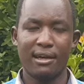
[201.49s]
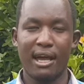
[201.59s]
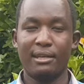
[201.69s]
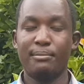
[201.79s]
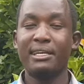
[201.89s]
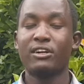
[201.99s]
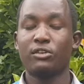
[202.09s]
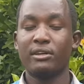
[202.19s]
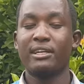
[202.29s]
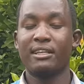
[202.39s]
and be
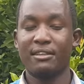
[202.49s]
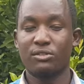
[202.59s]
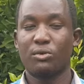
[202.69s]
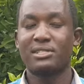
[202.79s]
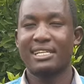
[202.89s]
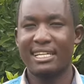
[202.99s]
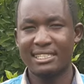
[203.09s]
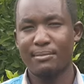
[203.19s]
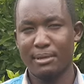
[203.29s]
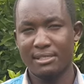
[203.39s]
included in the Tucusa
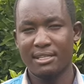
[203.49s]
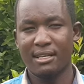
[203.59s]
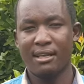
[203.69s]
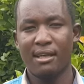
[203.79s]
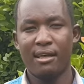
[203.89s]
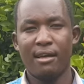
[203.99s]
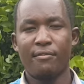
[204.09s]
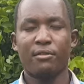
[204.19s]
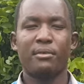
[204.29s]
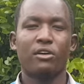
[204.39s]
database
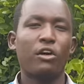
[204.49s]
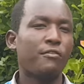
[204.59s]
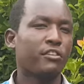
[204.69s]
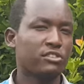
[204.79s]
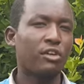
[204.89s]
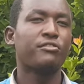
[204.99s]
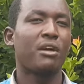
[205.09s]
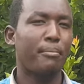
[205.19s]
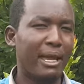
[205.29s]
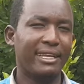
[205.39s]
from the comfort of
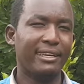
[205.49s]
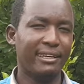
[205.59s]
your bed,